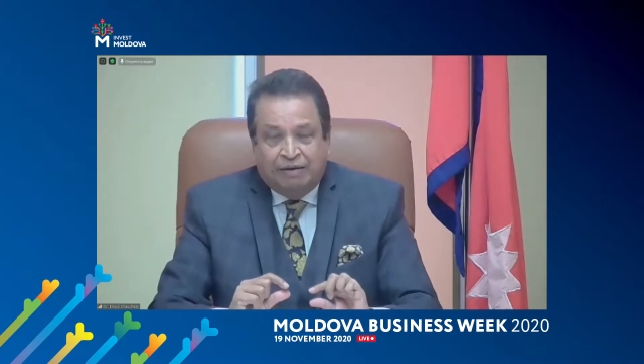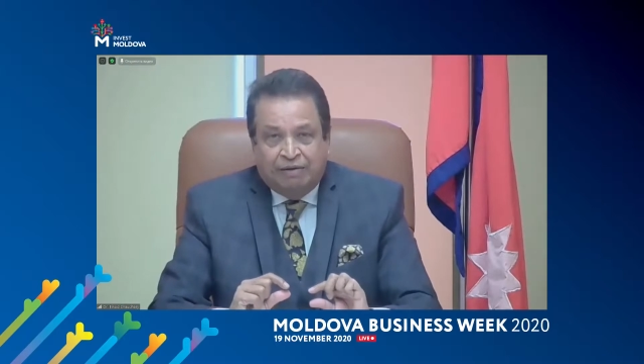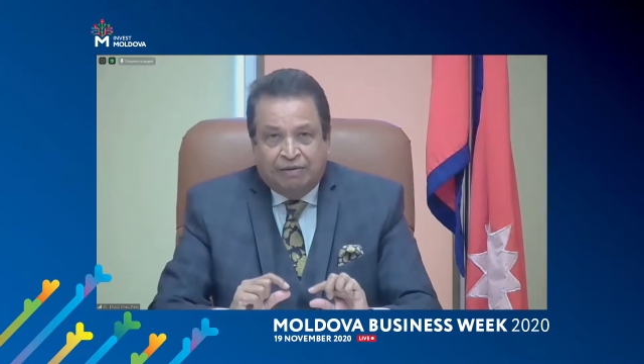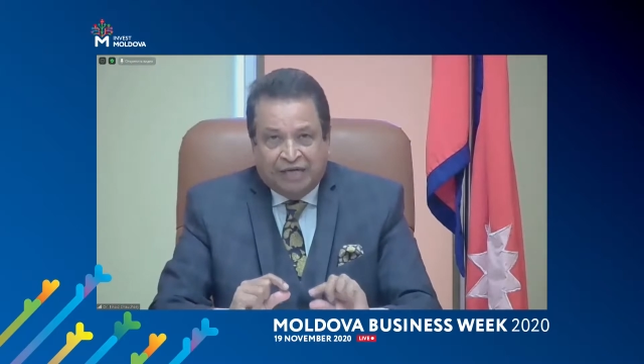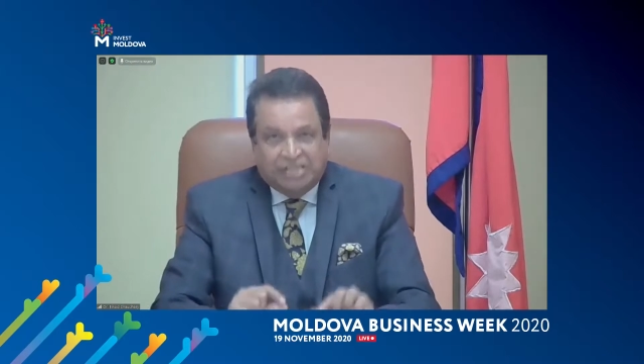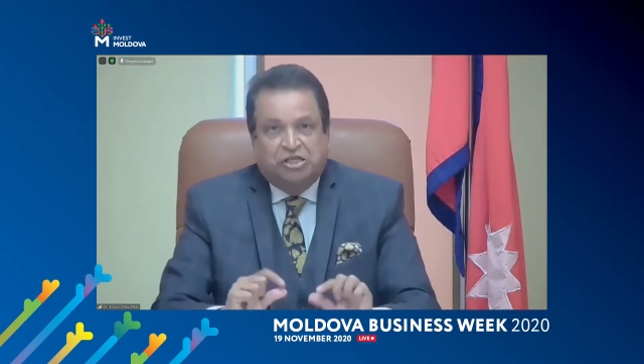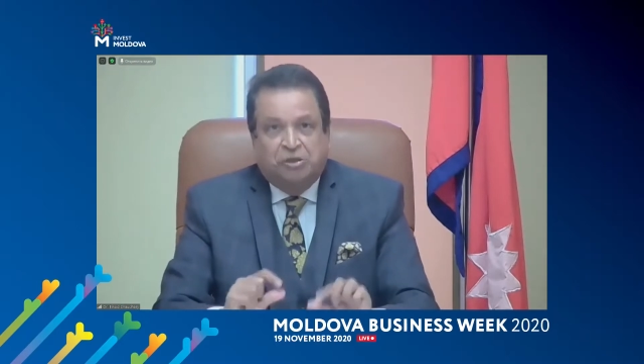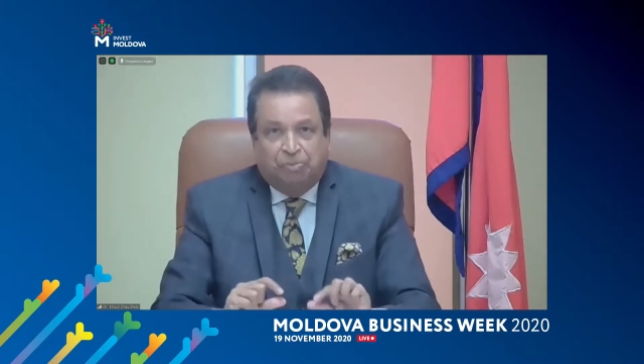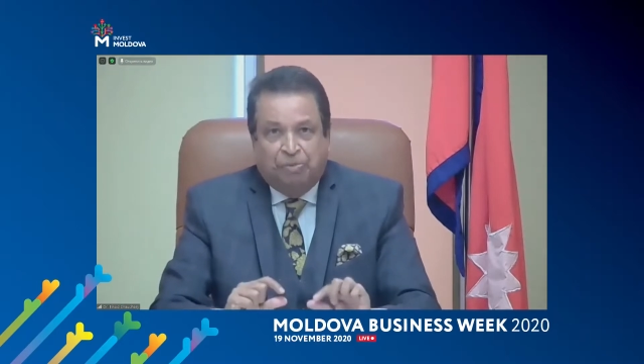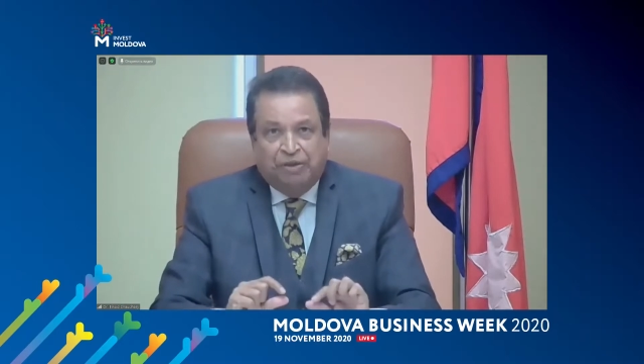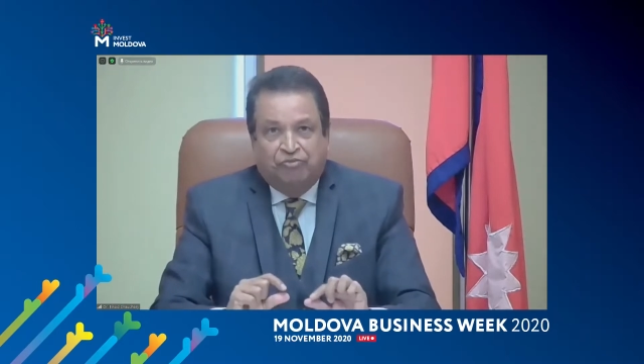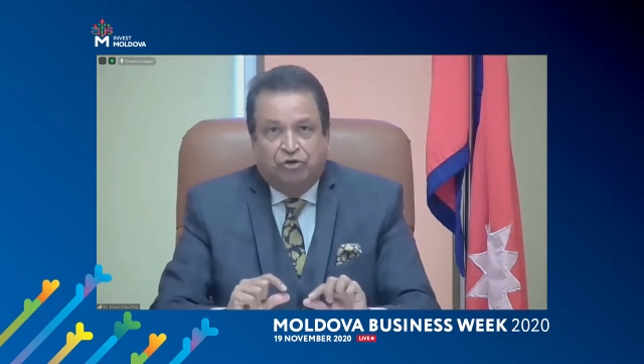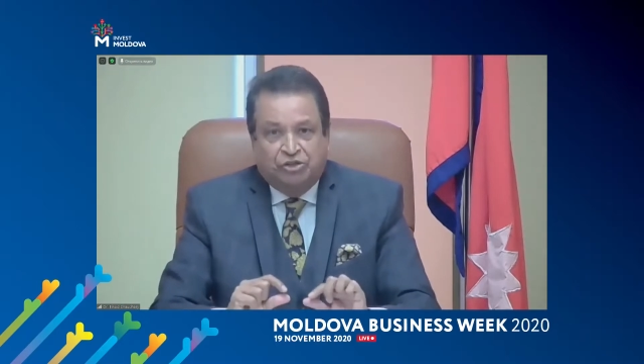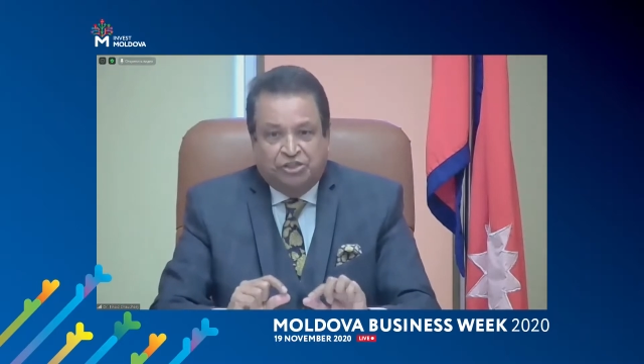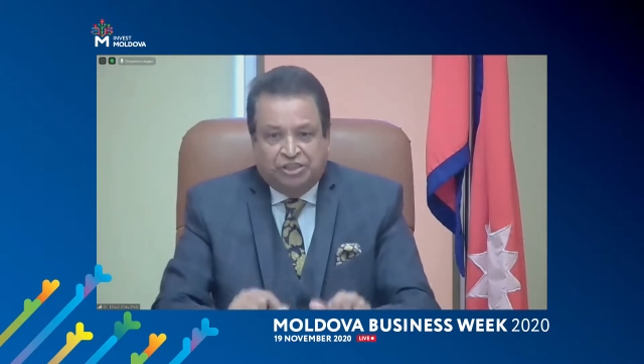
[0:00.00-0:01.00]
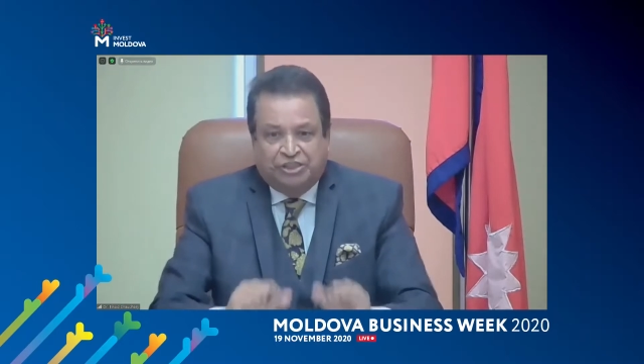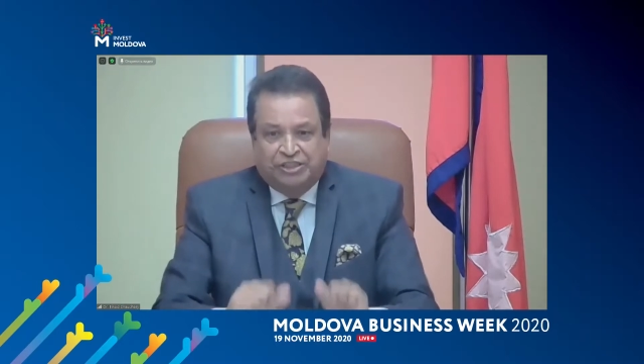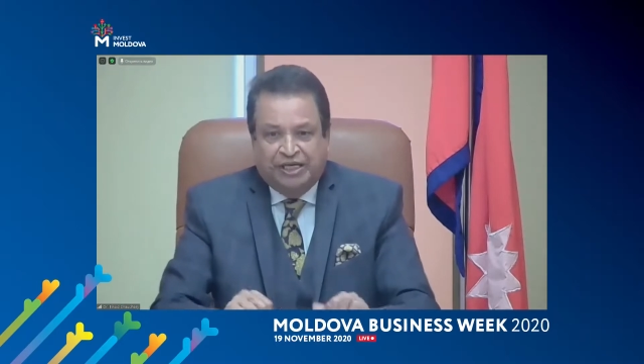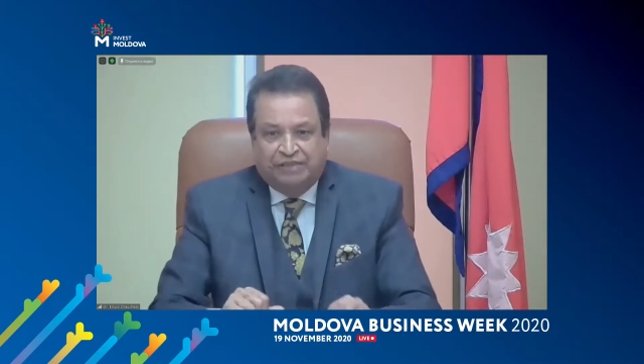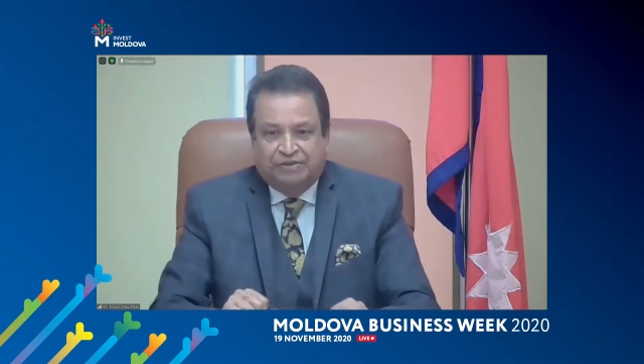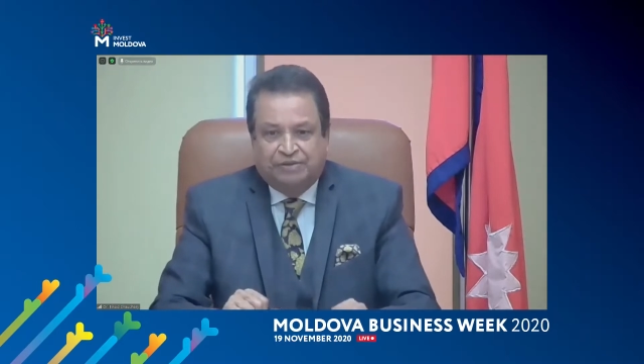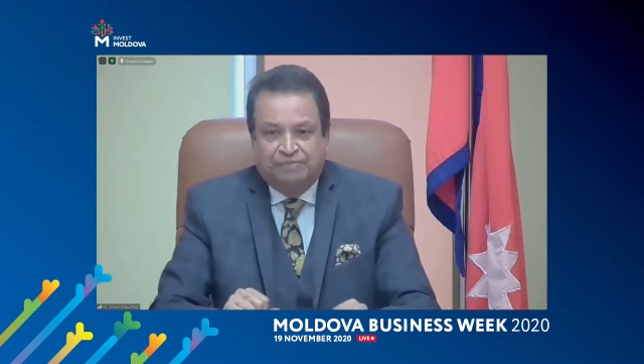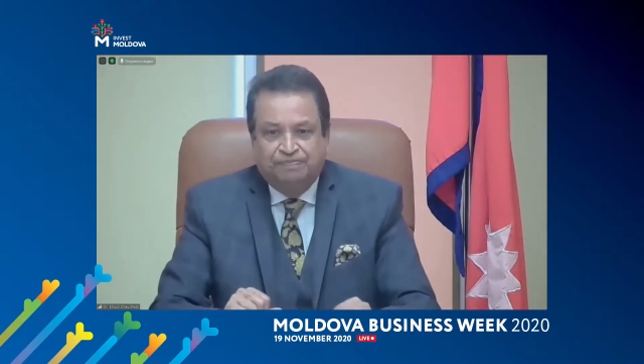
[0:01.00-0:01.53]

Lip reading: recipe for success.